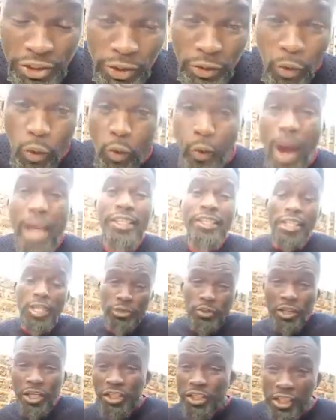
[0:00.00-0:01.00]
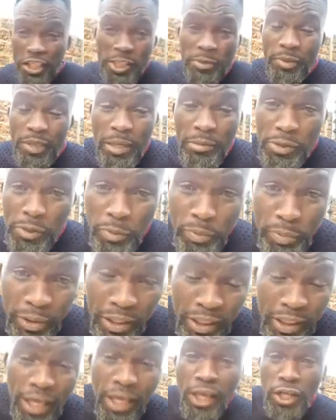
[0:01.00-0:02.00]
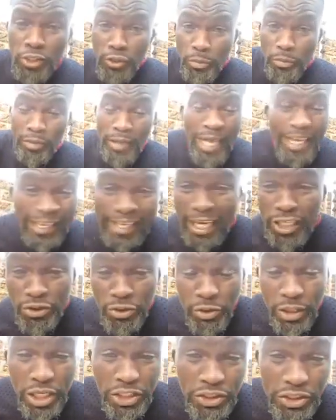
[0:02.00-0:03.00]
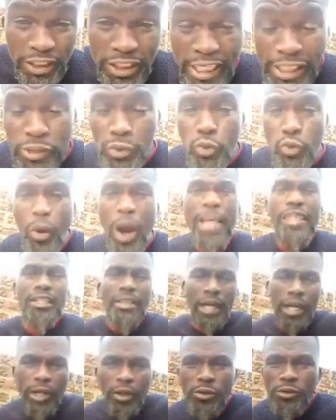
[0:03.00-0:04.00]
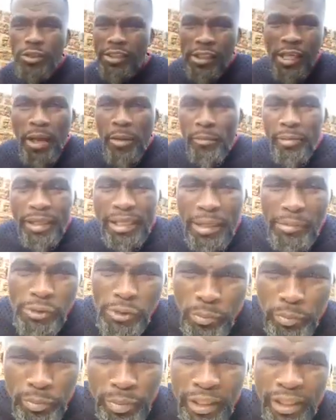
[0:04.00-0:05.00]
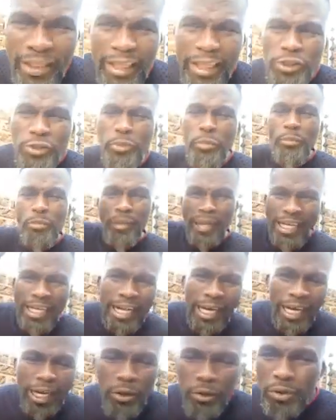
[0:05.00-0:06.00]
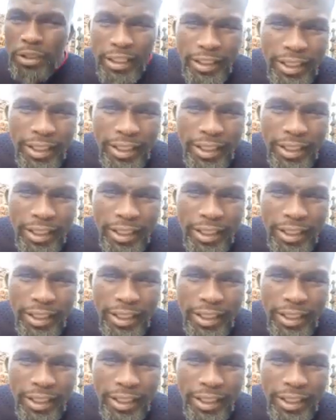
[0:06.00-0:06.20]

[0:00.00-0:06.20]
Or white education has become superior to black education? Has white clothes become superior to black clothing?